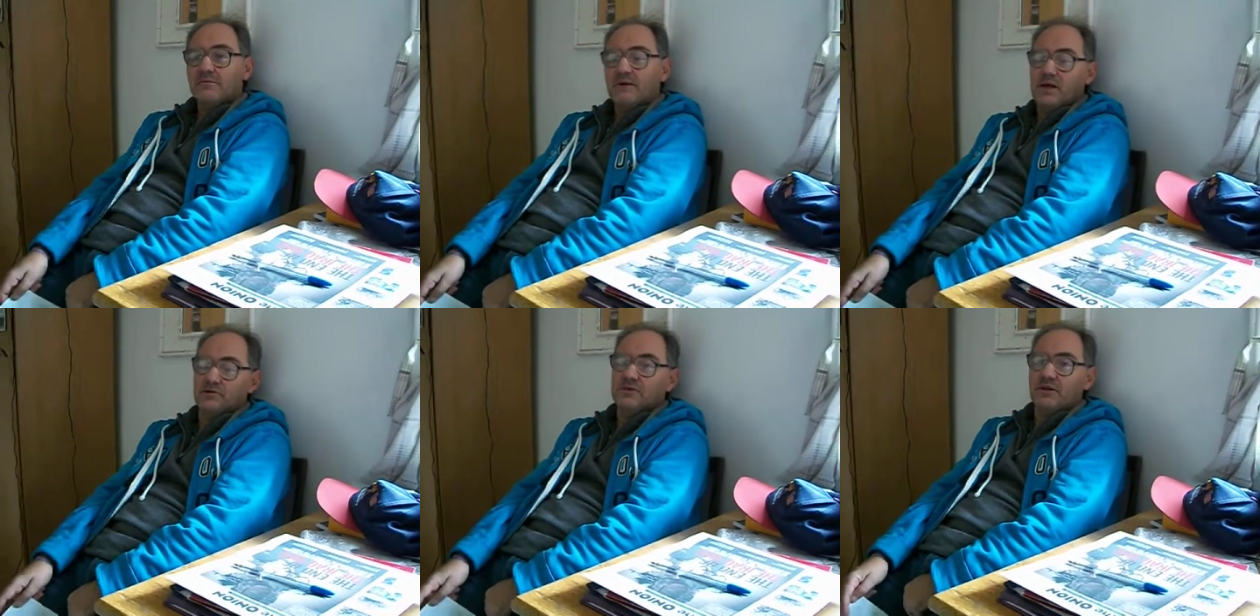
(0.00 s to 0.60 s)
I
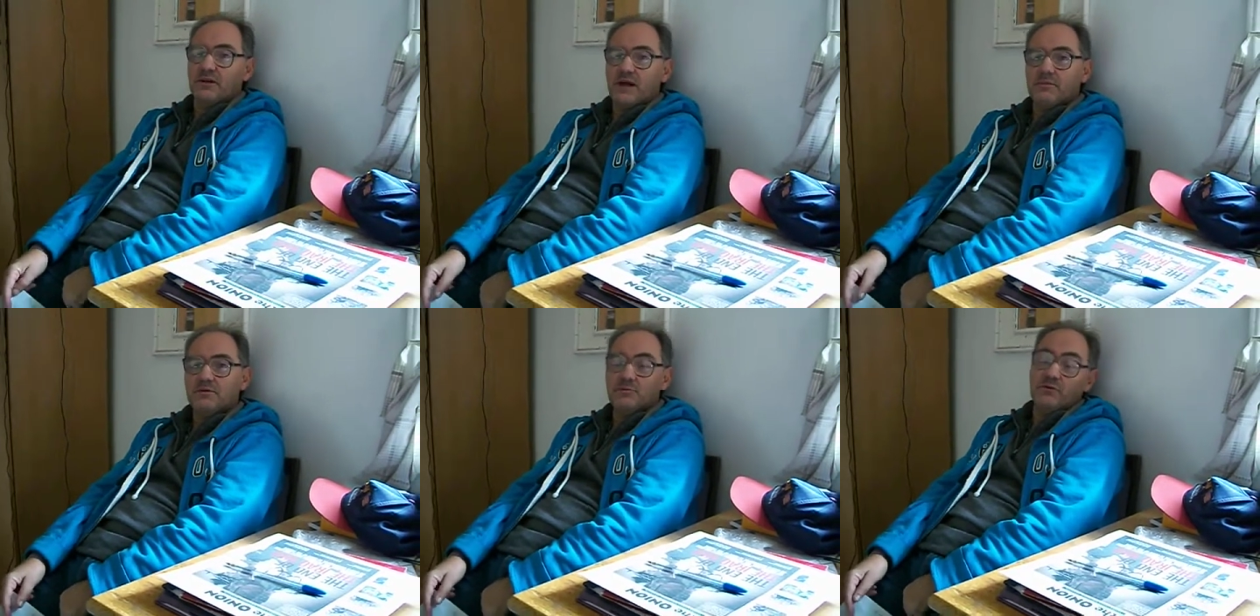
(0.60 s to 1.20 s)
think it was good in
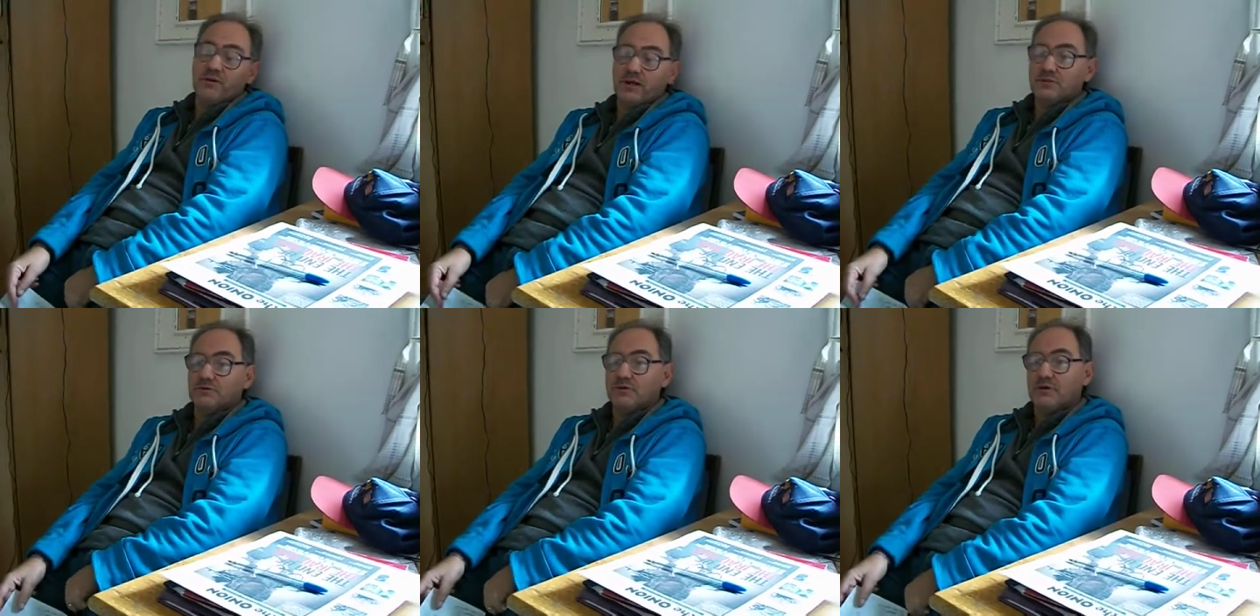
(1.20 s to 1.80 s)
that. The movie
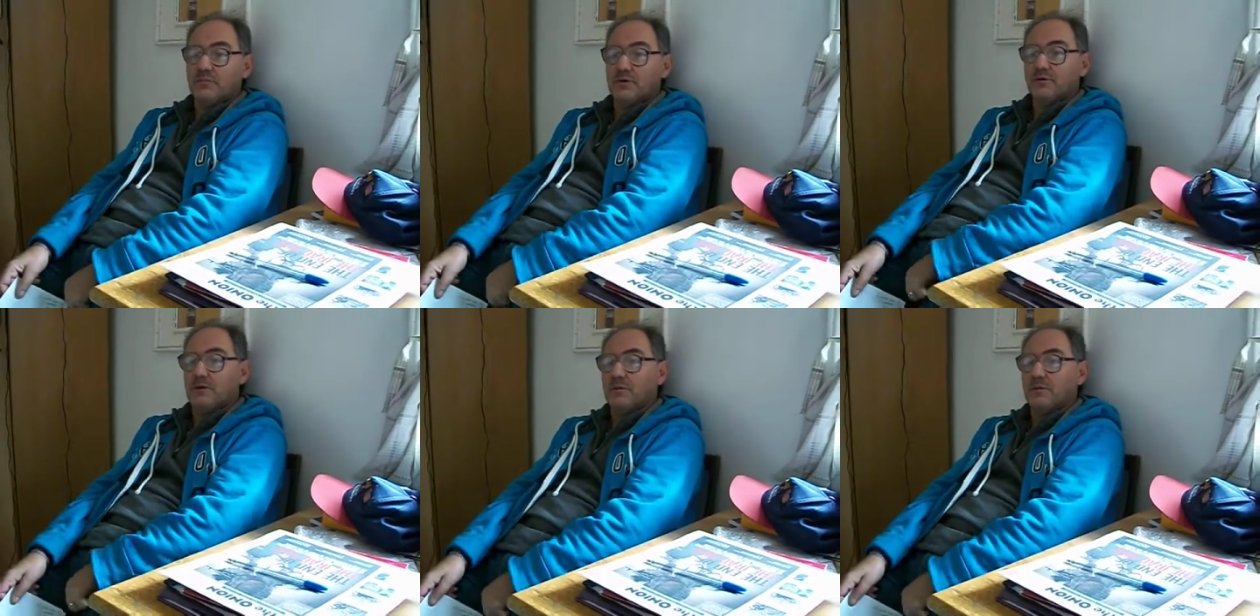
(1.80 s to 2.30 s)
actually was good, but